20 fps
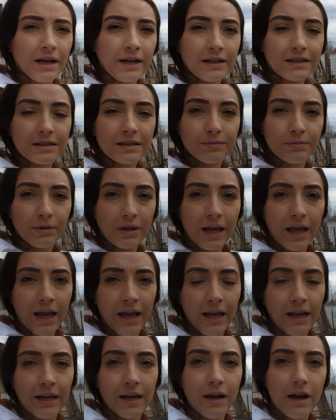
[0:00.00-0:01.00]

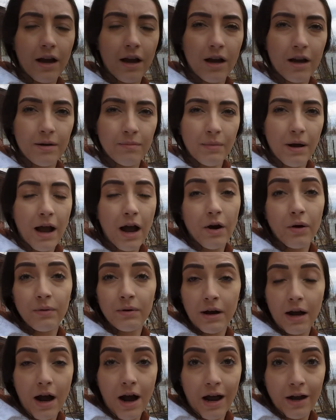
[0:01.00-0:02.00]
explain how
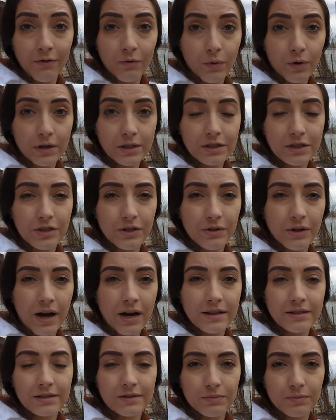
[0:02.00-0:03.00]
a hive works to you
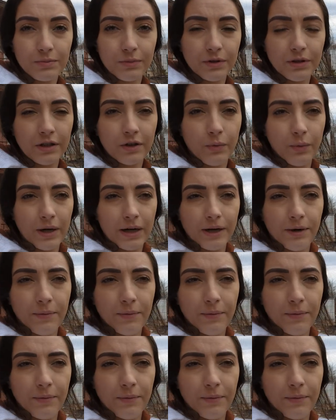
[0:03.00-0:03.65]
guys really quick.